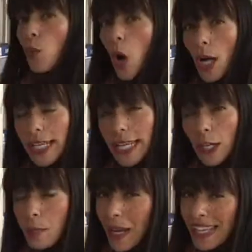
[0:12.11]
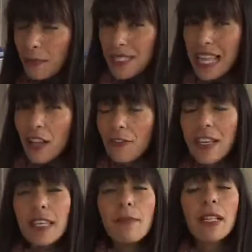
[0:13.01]
walk here by himself
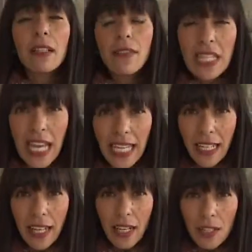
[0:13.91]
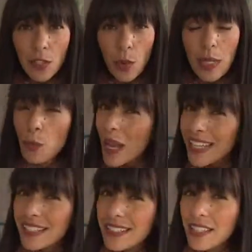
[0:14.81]
in the middle of the night. So he
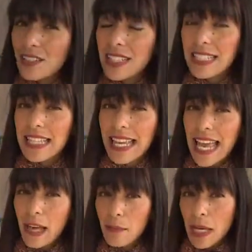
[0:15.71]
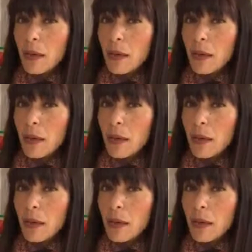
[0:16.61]
waited till 6 a.m.